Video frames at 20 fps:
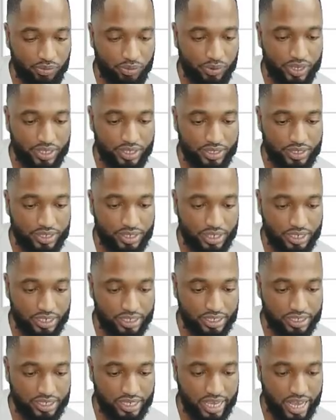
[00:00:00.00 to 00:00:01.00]
ways. You need
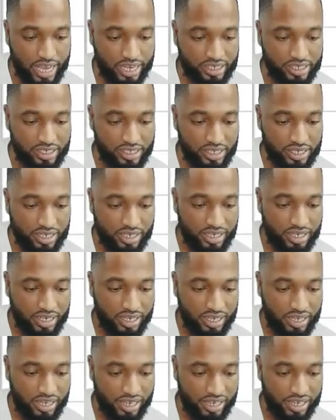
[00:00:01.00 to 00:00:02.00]
to say X
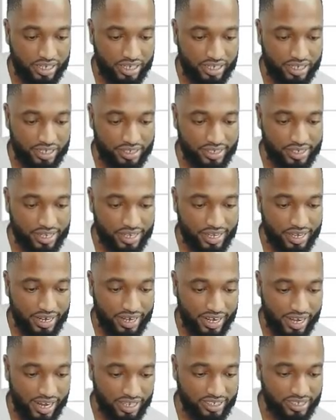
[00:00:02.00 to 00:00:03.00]
is
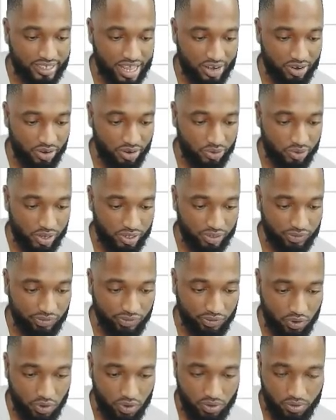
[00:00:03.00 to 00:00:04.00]
less than or equal to
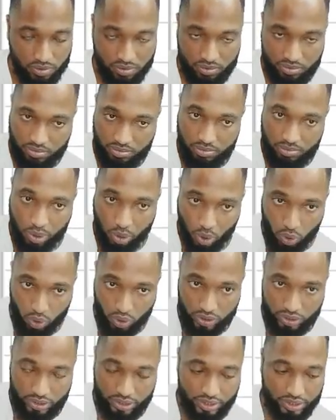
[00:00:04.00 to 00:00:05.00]
4,
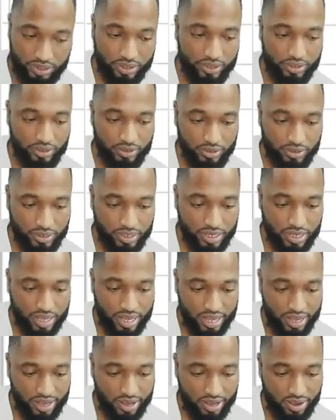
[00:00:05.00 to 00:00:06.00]
pause,
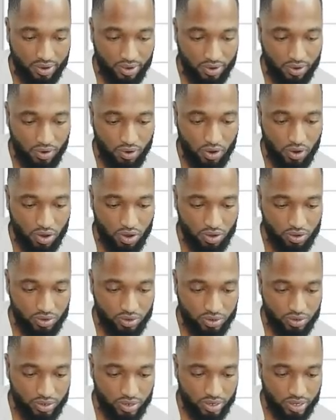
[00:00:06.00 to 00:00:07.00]
or
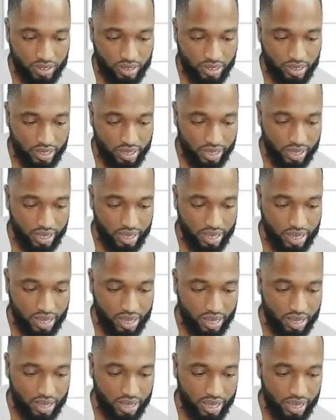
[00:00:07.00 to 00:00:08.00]

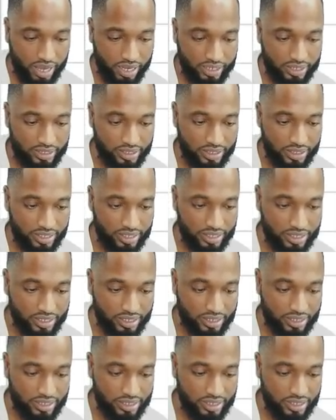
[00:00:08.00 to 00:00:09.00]
X
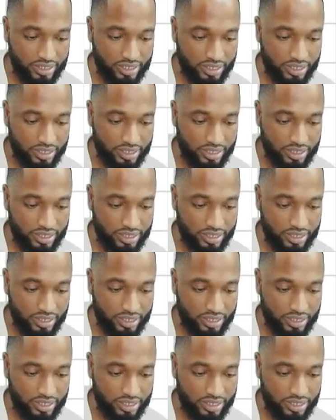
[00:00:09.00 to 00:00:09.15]
is